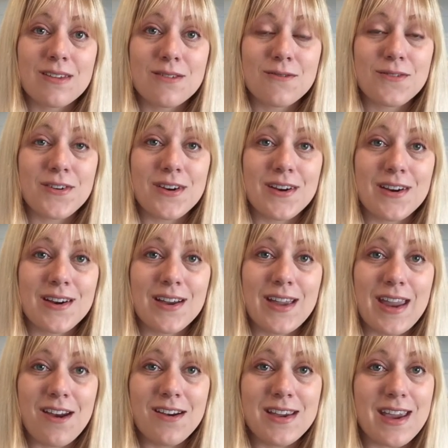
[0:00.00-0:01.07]
For
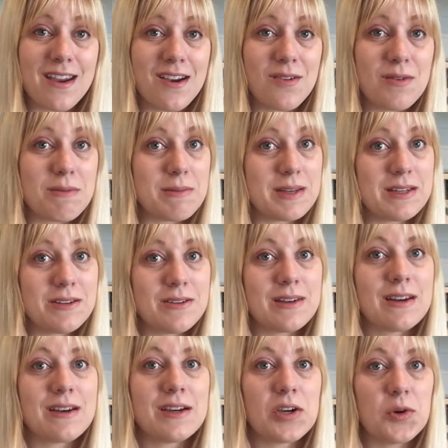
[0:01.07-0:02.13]
hair care, we've been
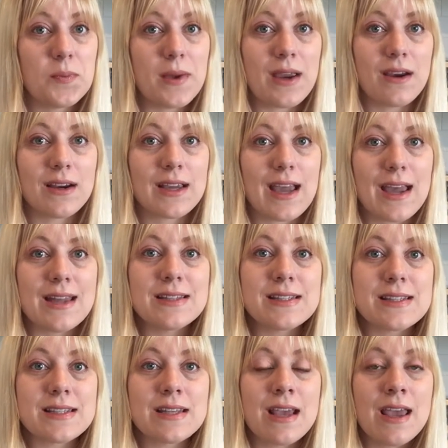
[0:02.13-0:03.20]
doing our home
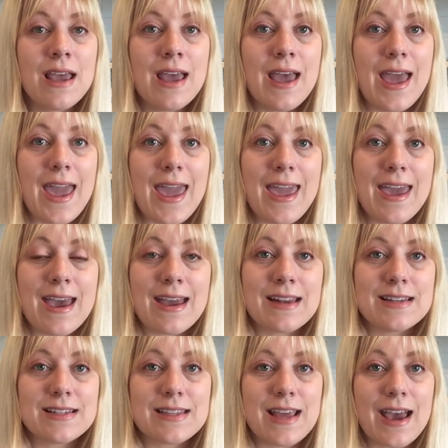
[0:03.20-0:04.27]
haircuts,
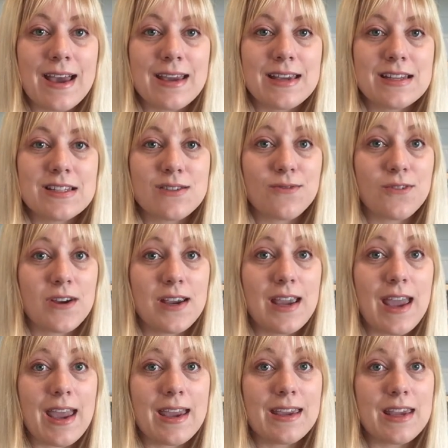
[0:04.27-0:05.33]
and that is
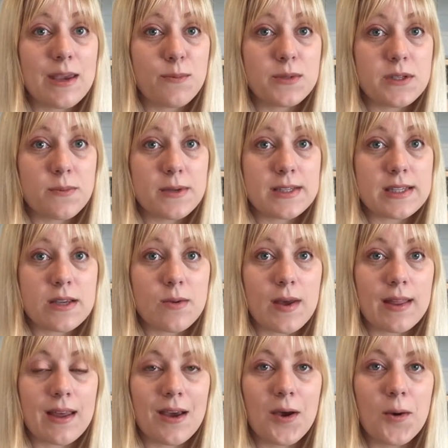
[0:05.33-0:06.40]
free and keeps you busy
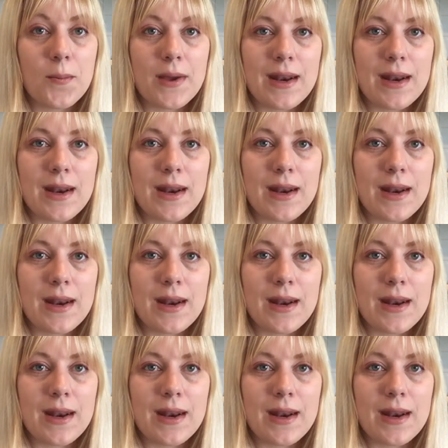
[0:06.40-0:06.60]
while at home.